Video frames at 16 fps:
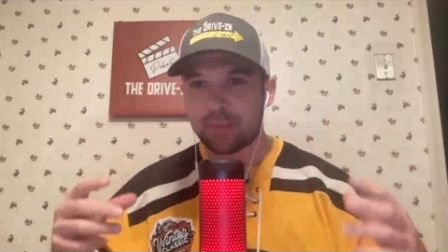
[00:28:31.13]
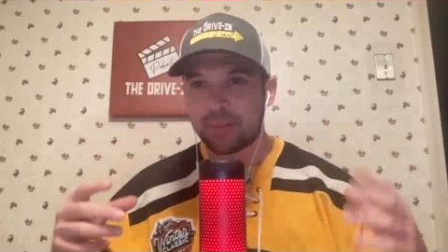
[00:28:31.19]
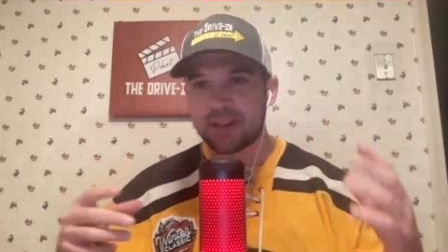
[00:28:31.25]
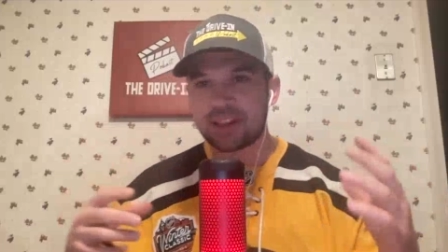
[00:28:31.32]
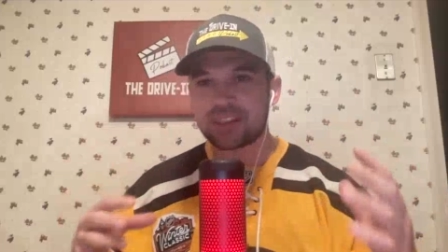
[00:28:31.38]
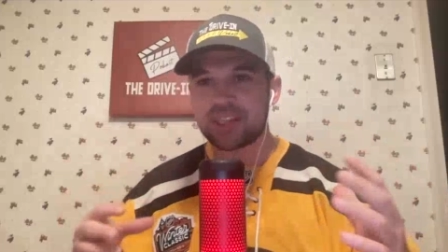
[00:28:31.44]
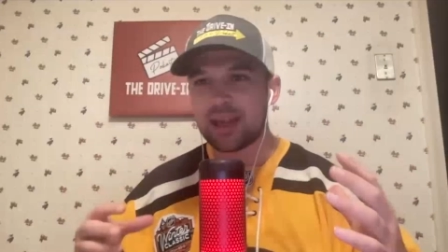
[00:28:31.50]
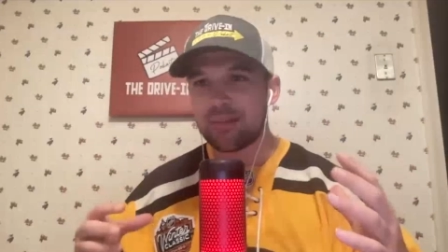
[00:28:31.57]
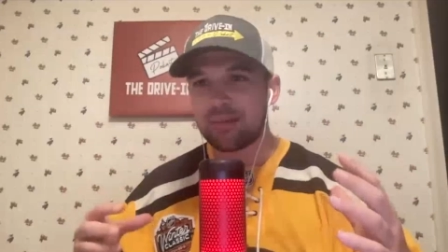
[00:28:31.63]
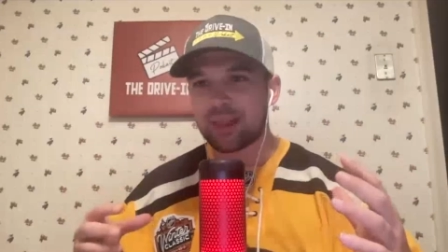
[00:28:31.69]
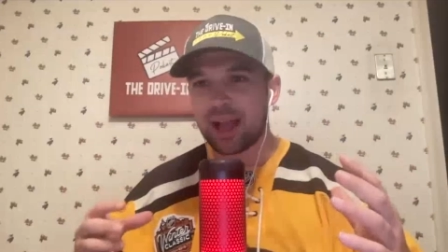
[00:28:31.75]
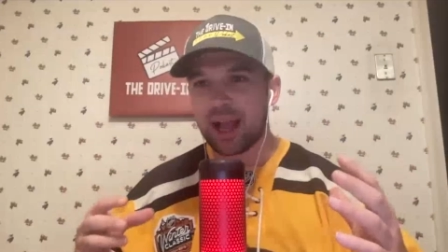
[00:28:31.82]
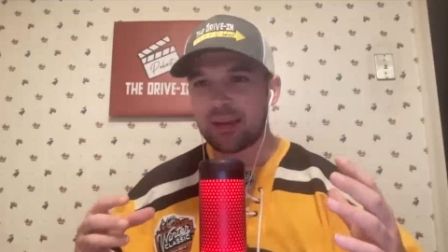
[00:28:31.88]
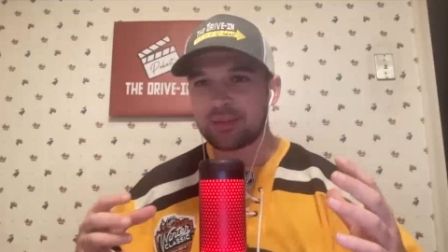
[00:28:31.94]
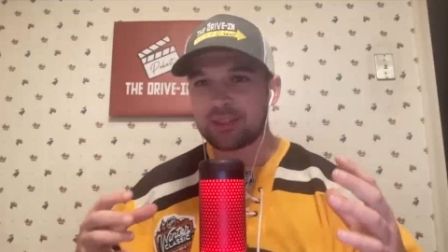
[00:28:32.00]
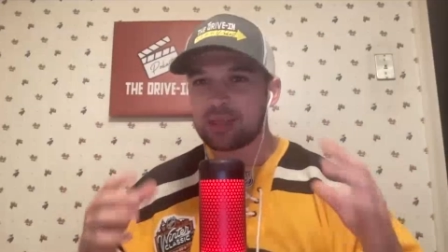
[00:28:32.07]
but at the same
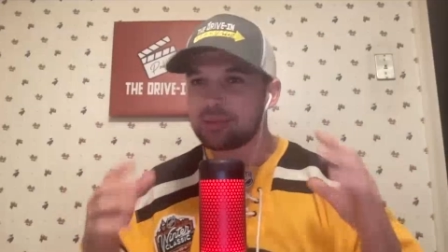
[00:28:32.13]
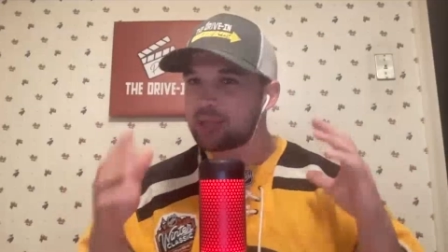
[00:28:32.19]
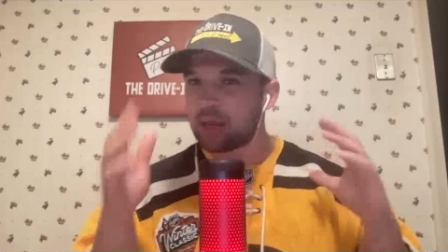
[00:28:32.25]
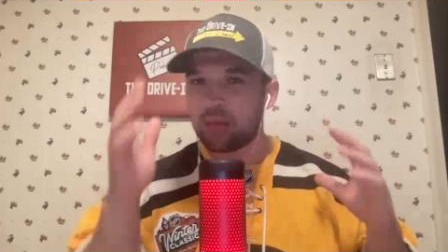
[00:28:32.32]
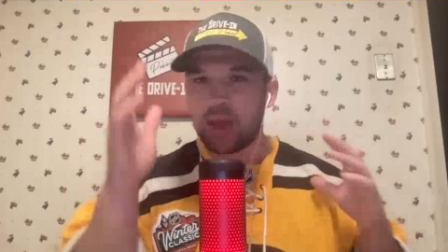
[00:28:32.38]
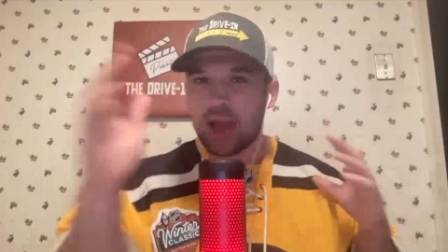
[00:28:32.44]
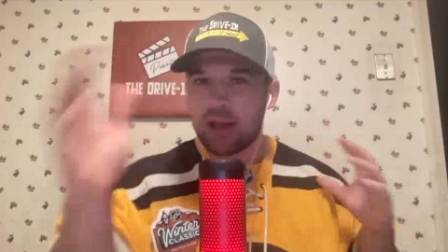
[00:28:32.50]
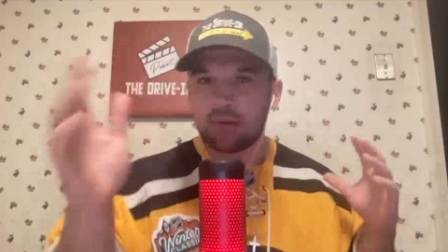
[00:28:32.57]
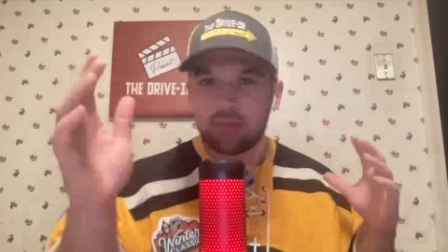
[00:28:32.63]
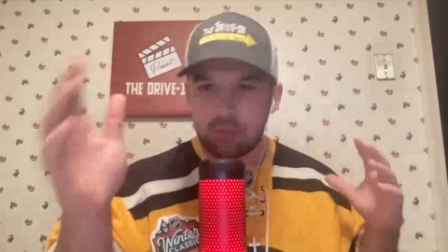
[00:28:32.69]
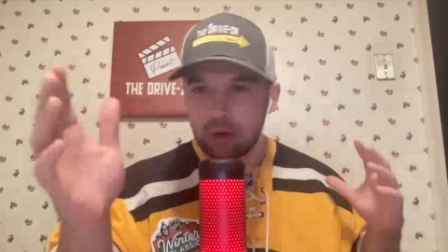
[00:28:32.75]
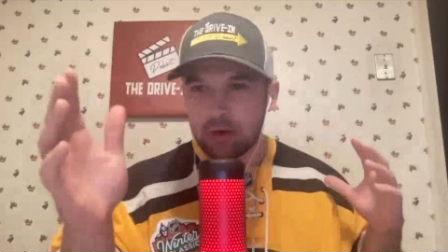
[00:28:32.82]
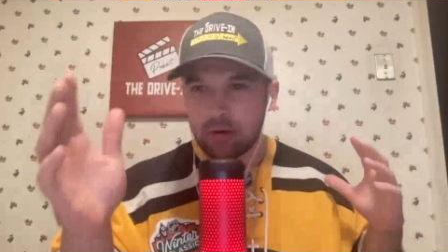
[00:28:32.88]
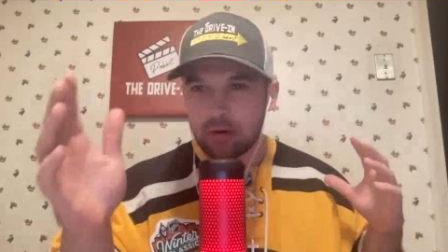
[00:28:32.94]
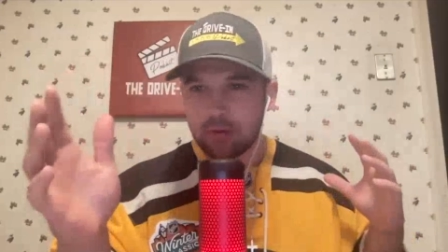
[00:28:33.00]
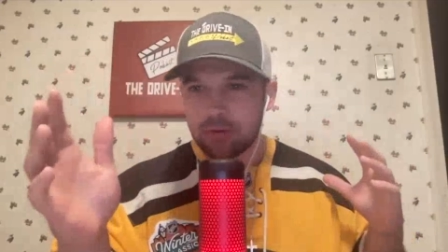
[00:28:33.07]
time, it seems like we haven't
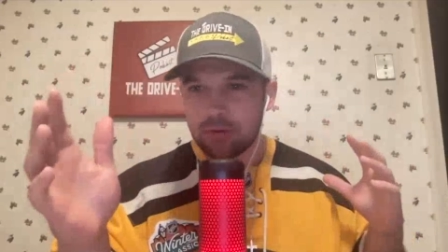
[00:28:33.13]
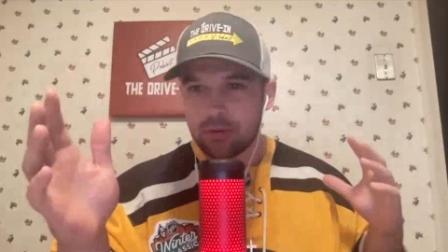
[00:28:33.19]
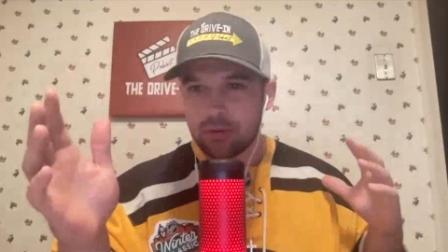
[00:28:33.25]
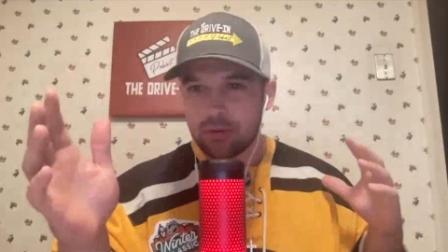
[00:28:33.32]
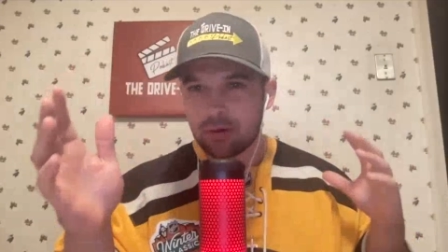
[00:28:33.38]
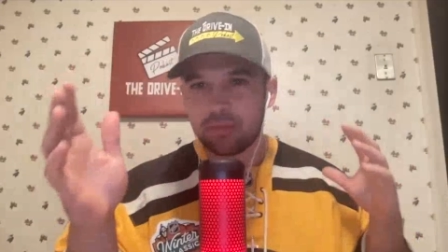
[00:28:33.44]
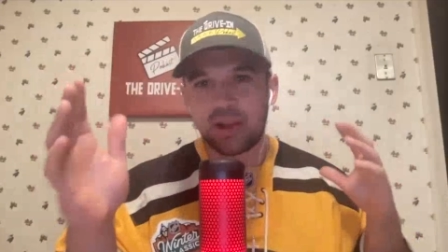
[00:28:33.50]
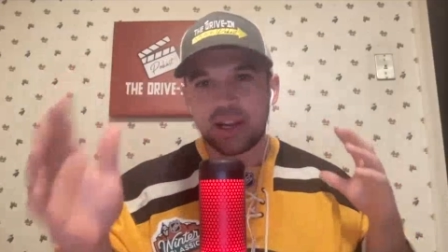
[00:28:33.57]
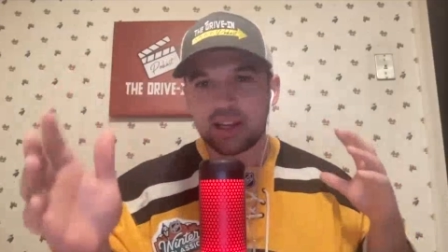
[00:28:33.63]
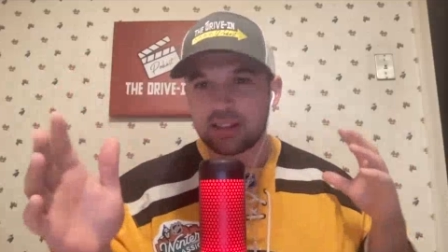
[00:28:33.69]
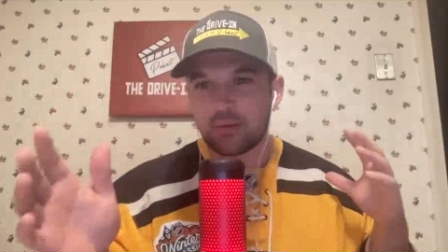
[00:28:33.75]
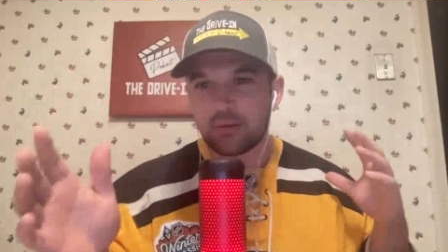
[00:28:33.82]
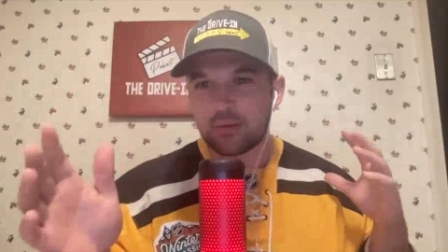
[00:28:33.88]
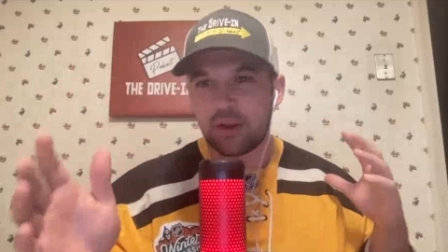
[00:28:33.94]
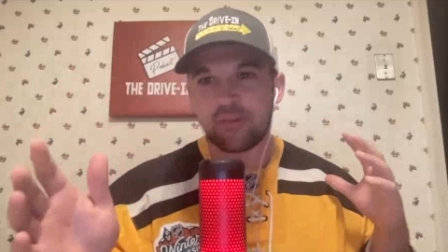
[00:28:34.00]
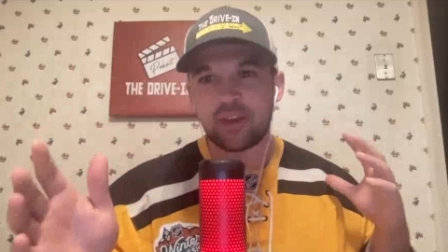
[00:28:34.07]
moved from
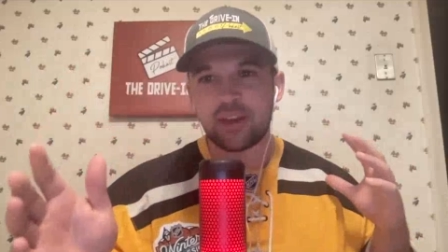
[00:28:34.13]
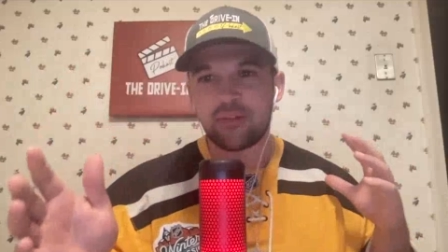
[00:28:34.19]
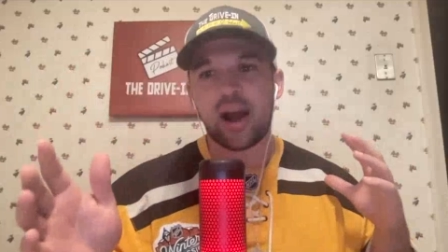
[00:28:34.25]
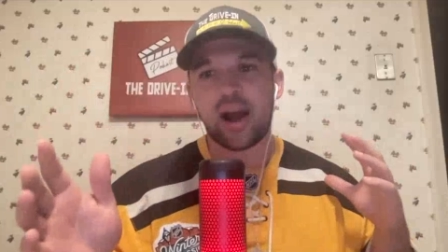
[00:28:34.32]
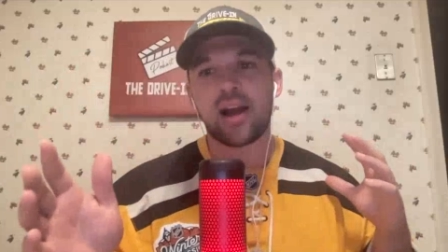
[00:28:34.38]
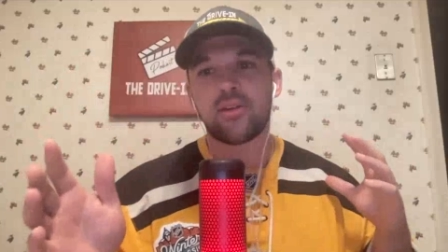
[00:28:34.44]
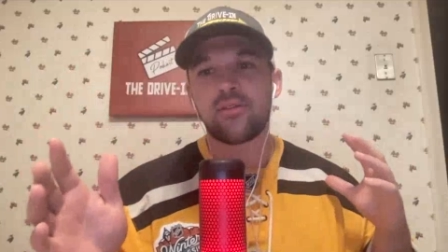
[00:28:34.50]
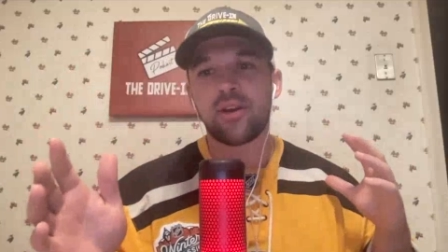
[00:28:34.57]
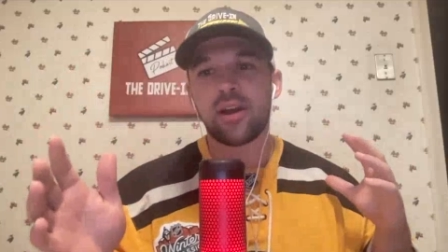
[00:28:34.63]
1955.